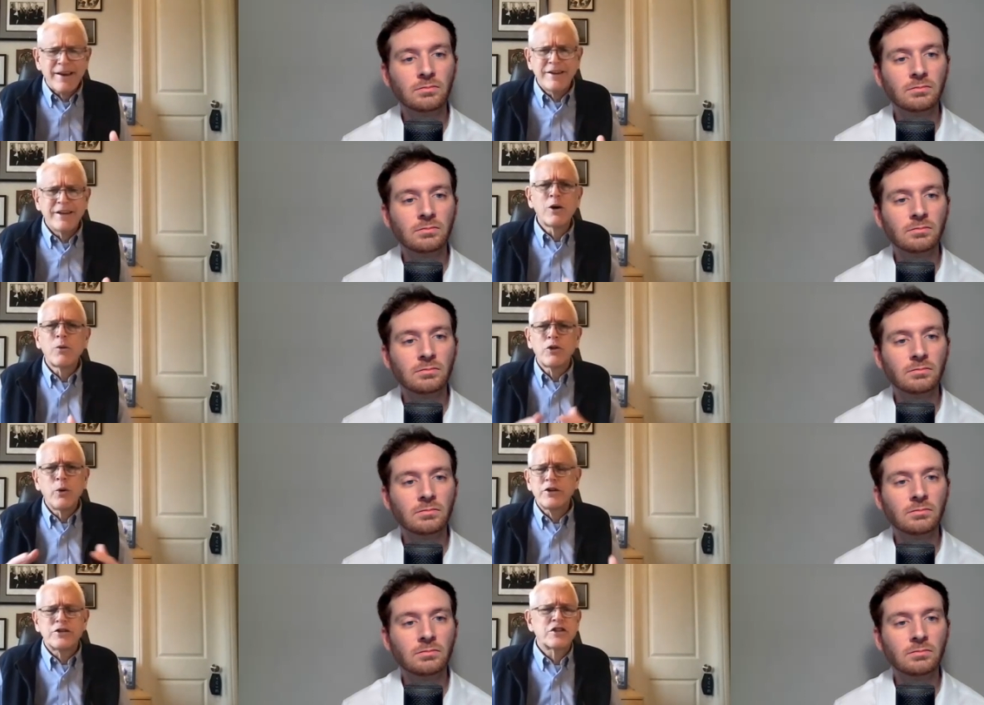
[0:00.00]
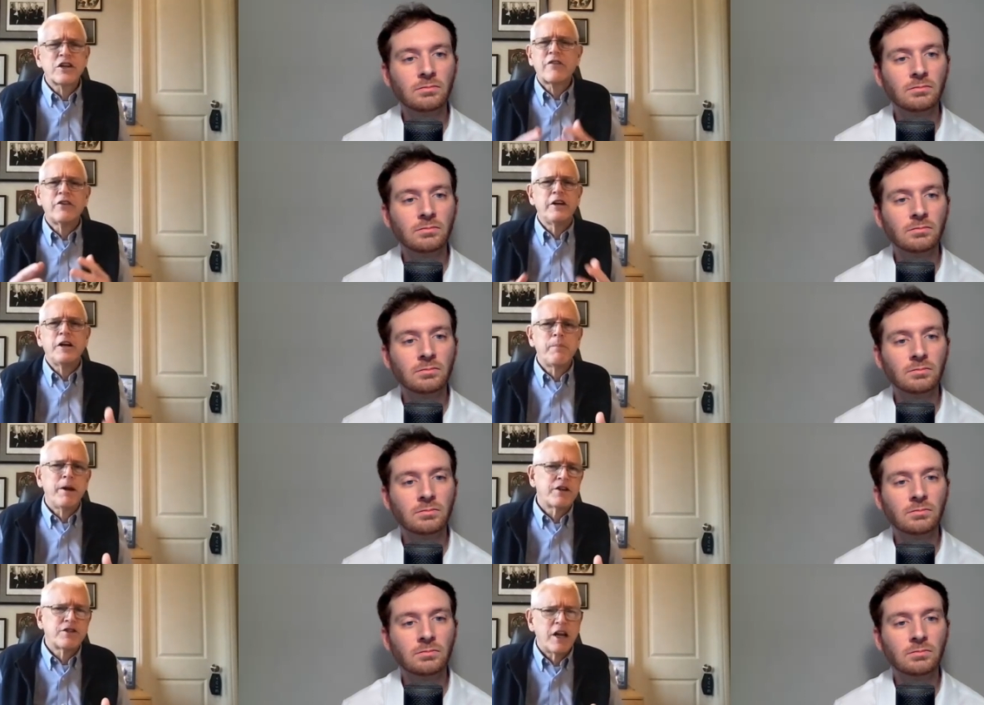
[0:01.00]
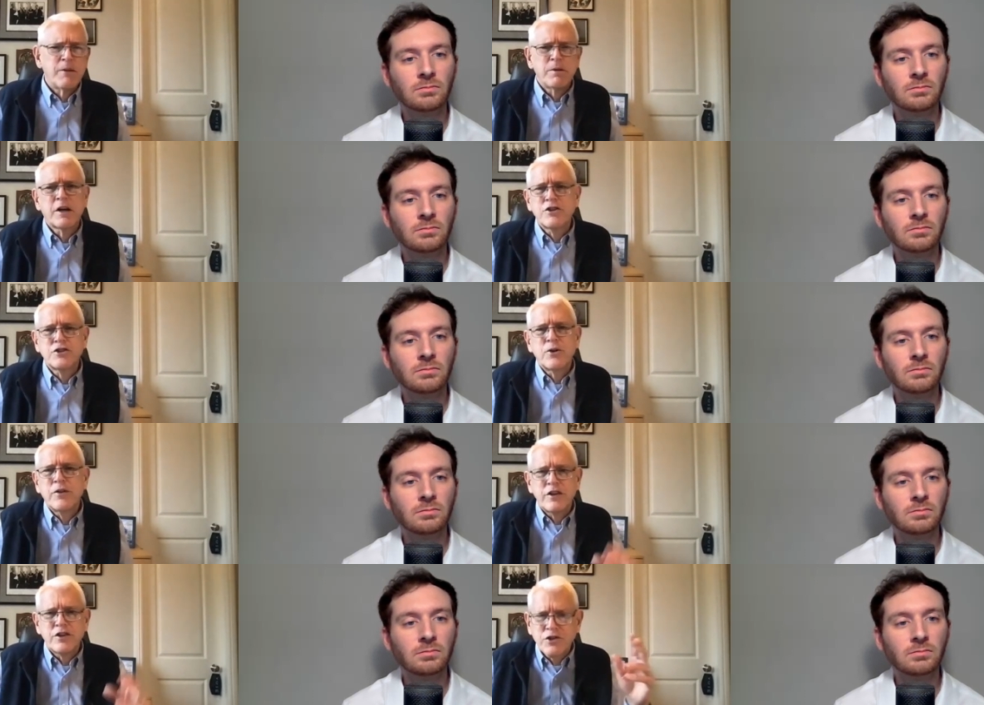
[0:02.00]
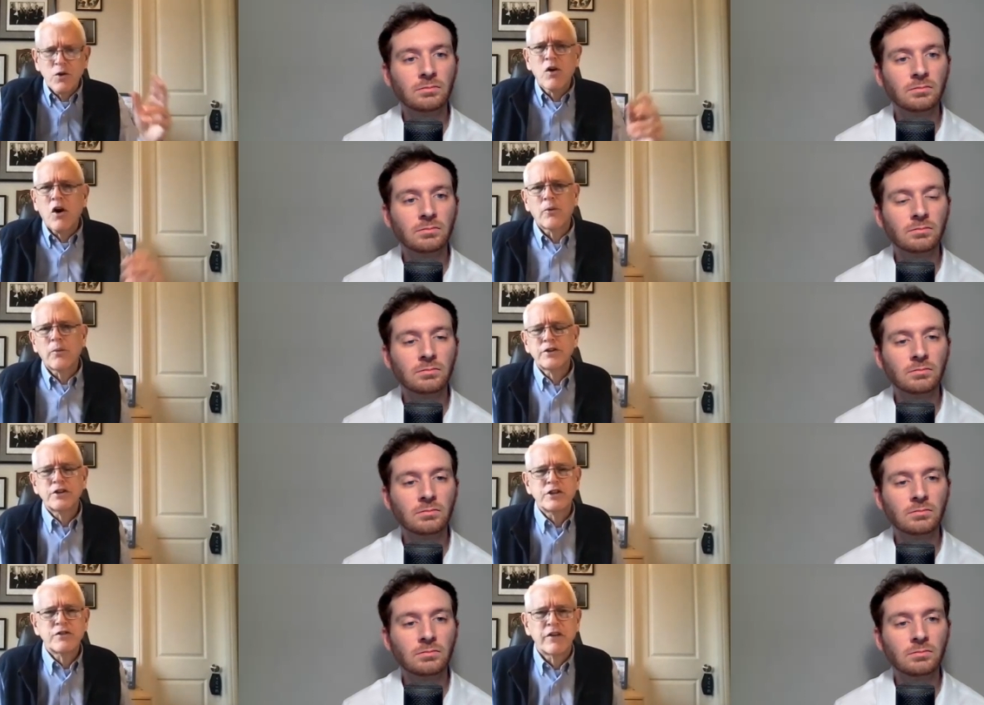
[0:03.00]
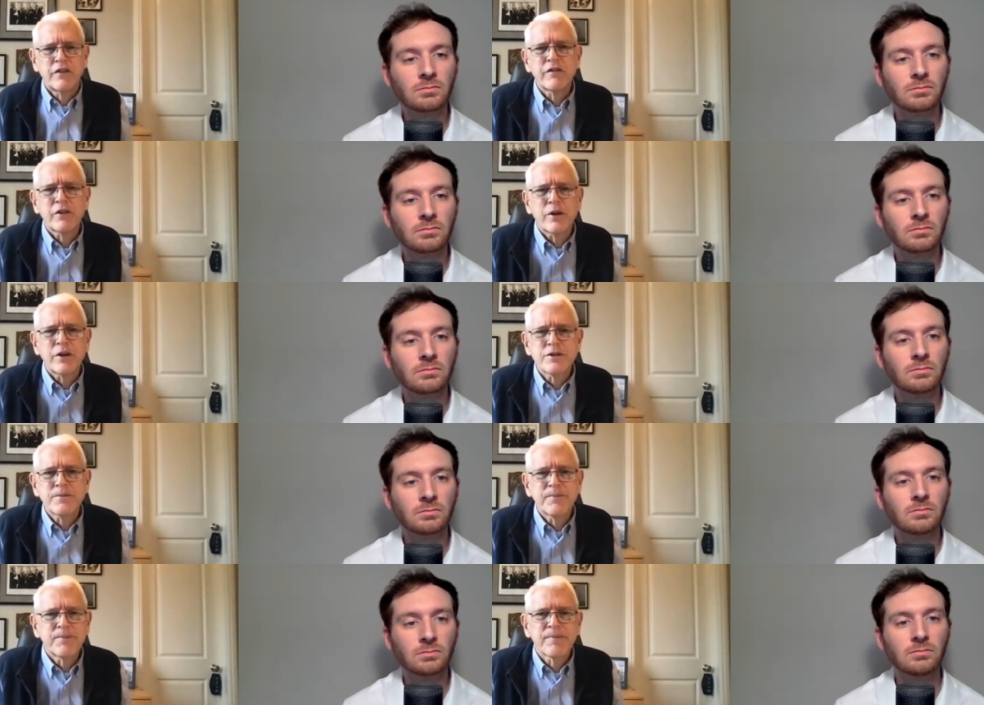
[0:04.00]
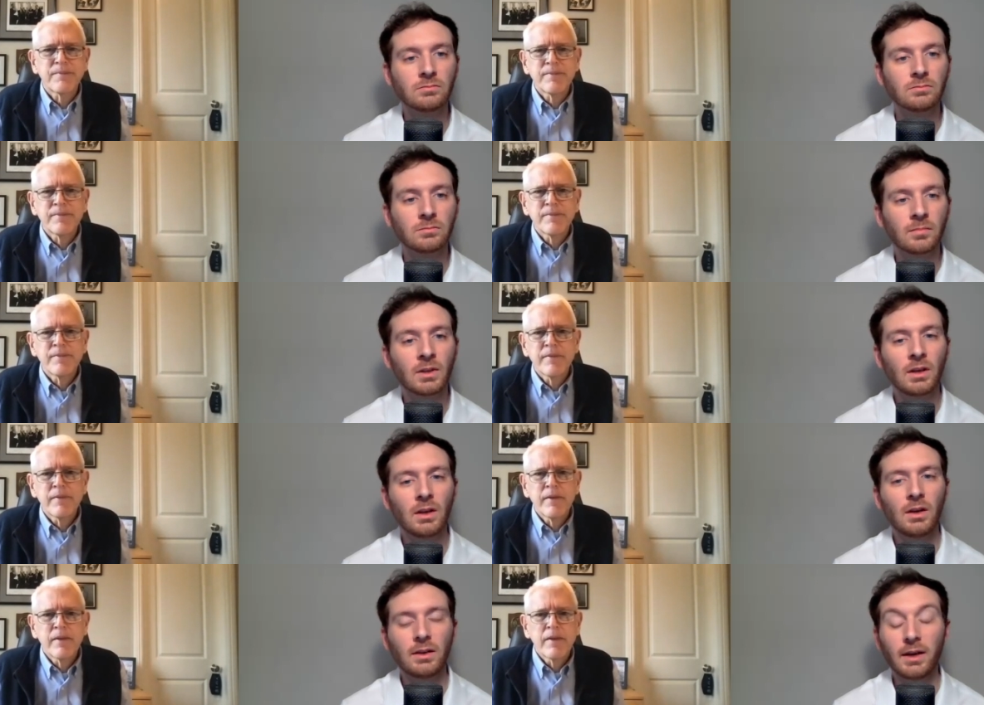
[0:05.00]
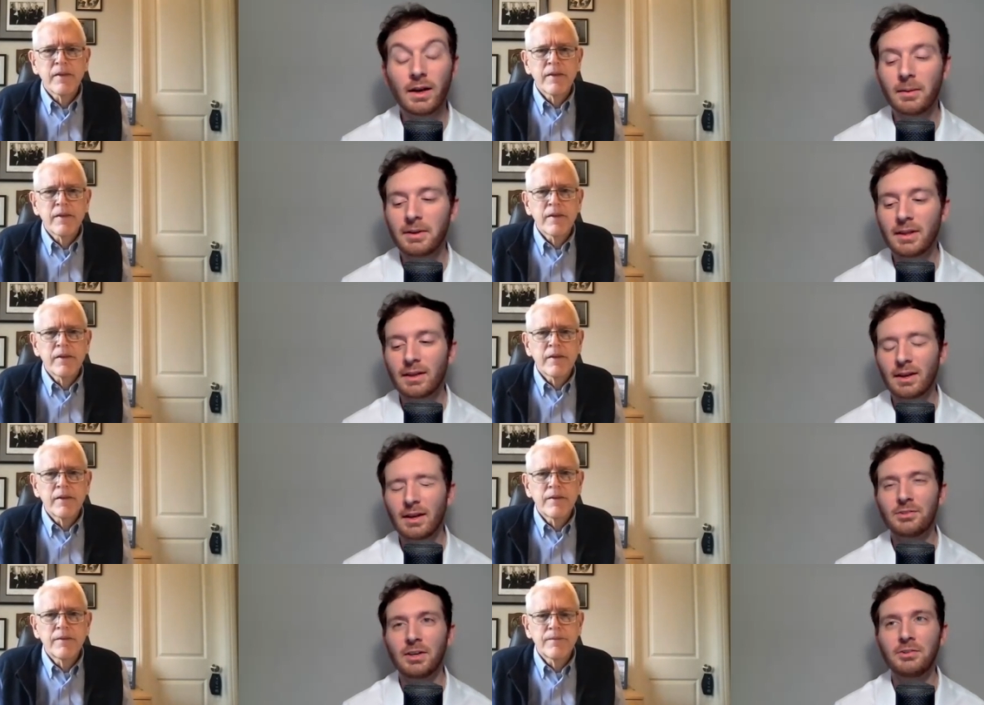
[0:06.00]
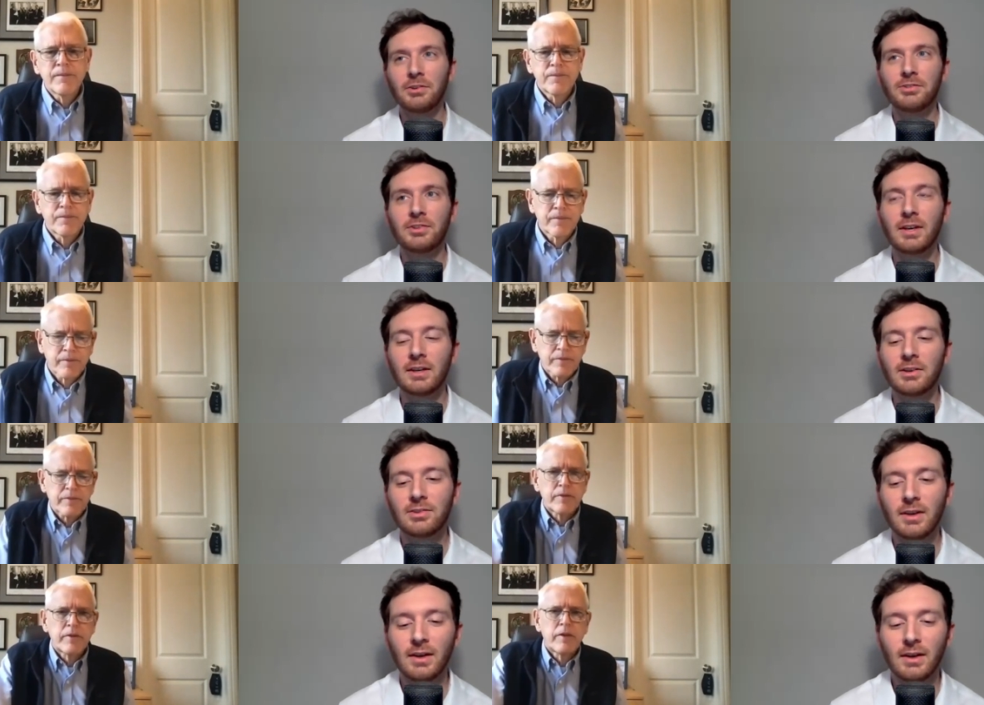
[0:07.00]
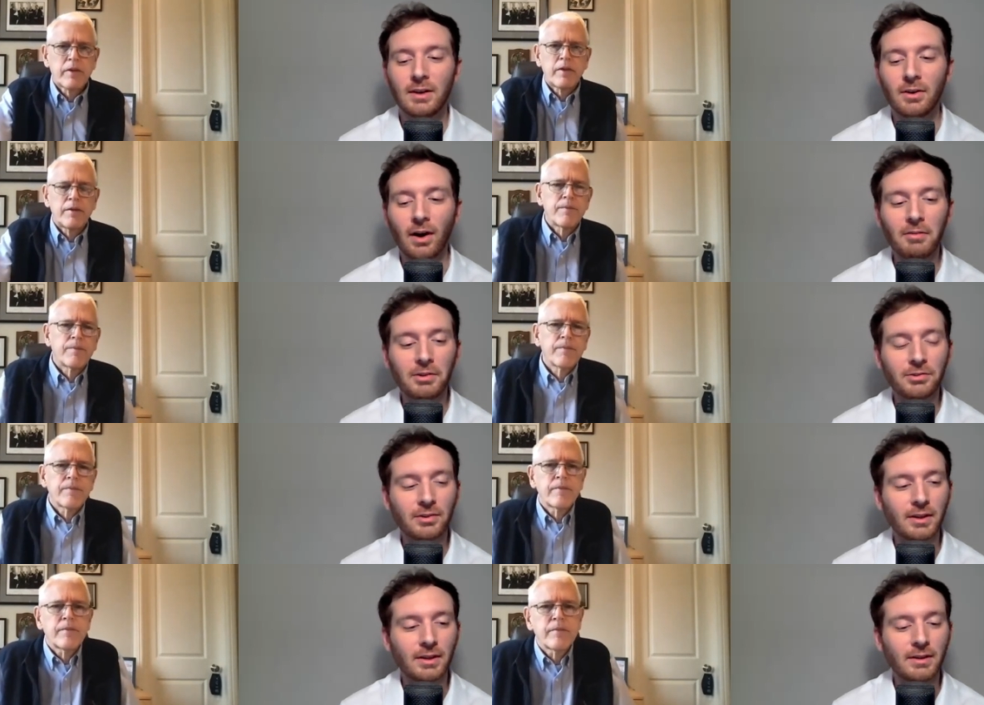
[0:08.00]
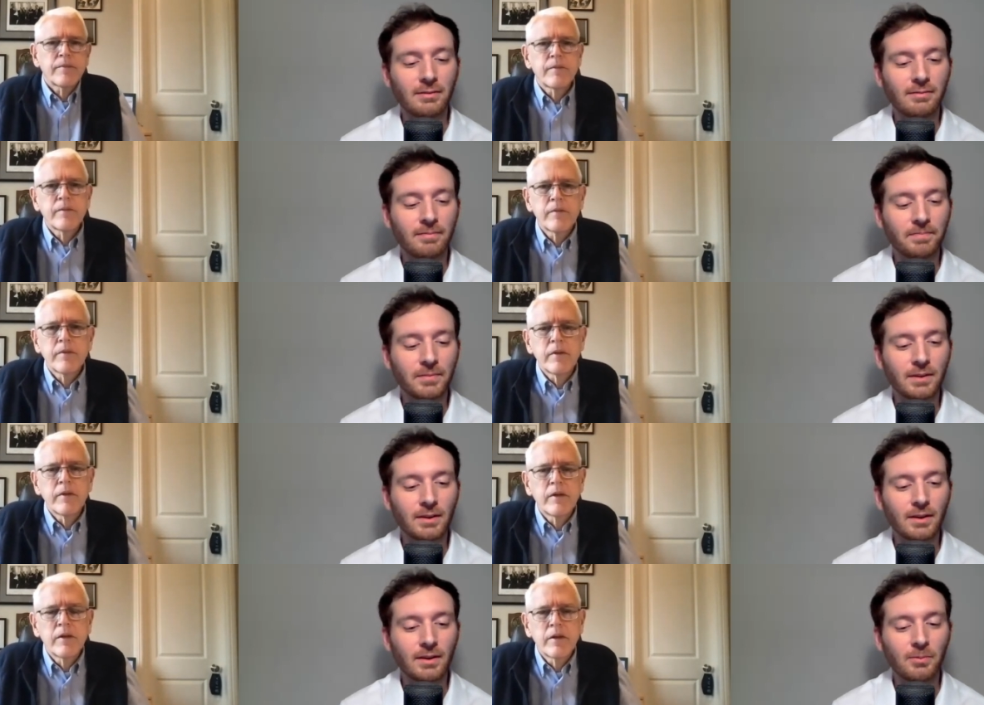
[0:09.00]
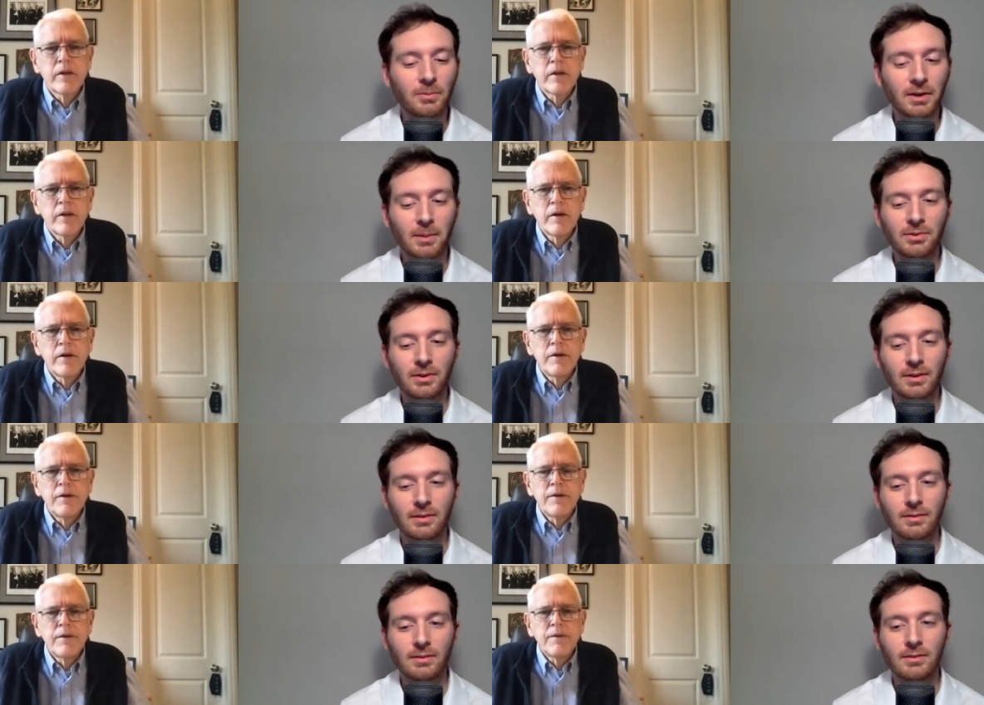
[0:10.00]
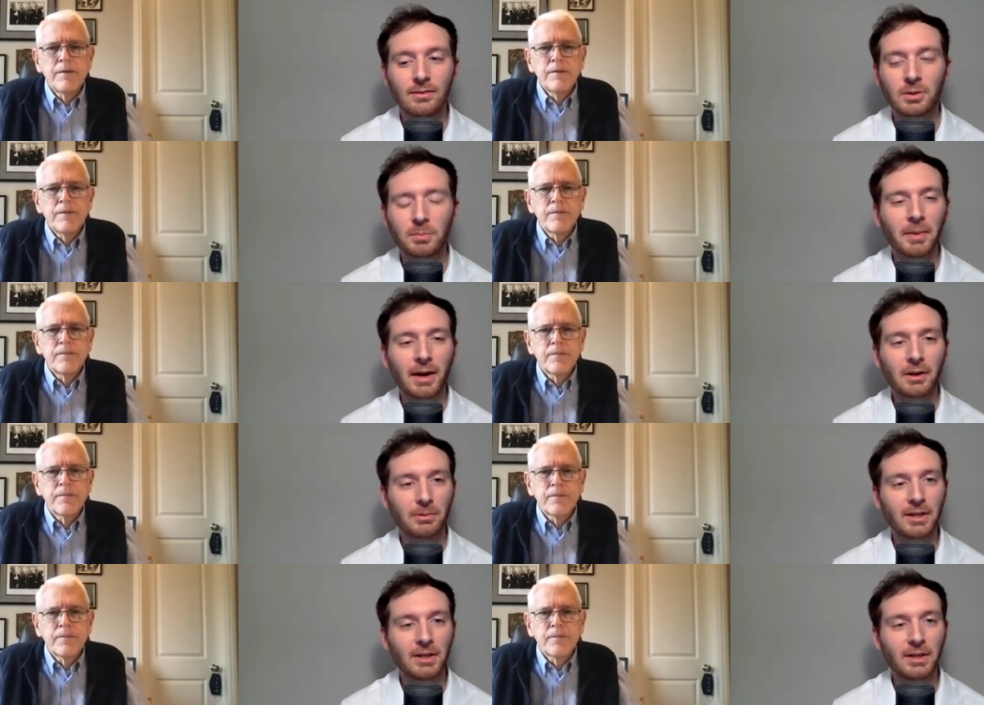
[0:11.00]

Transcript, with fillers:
Speaker 1: deal with you as a sovereign and independent state because you're in this so-called Russian sphere of influence. Mm-hmm.
Speaker 2: Yeah, I mean that is interesting because you know, obviously uh, when it comes to diplomatic